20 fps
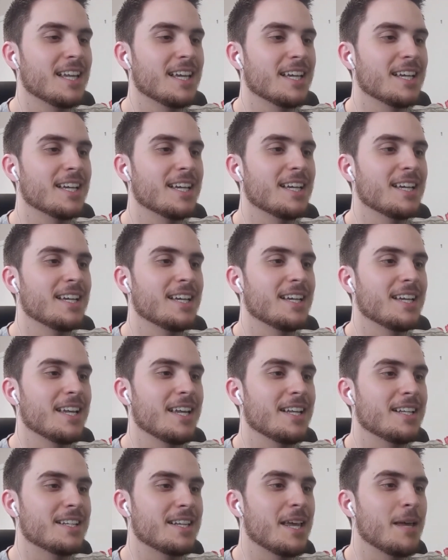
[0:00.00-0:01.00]
Like, yeah,
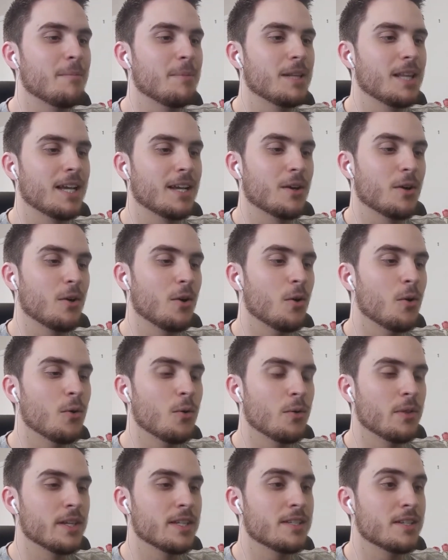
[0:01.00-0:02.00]
it can't be like,
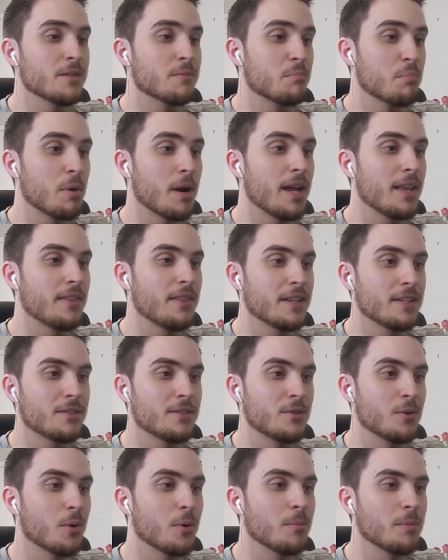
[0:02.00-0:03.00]
oh, this is bread
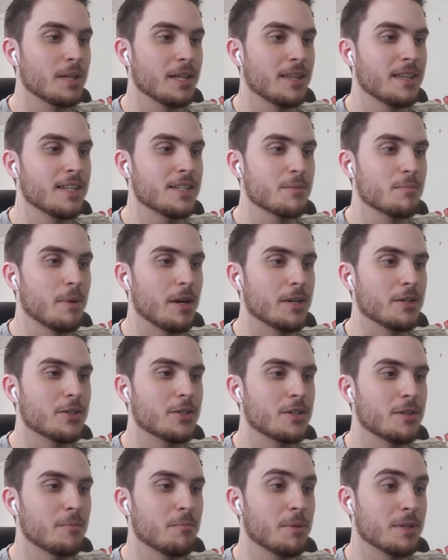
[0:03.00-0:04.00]
that's normally this
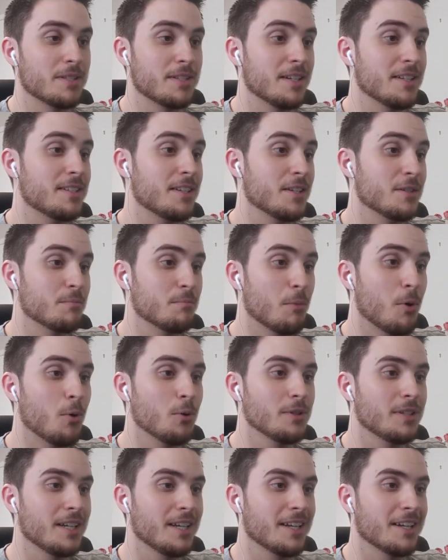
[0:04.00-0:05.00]
much, but since it's
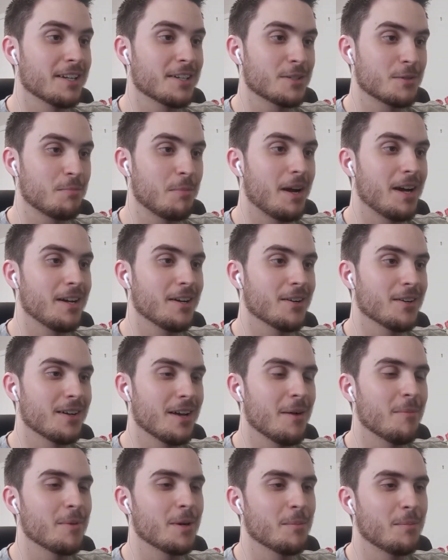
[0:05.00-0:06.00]
moldy and expired,
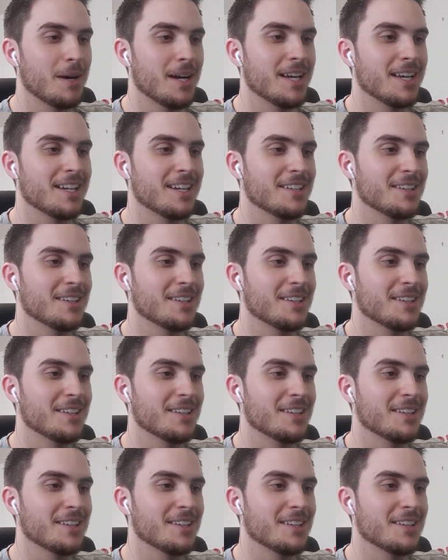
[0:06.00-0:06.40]
I'm going to buy it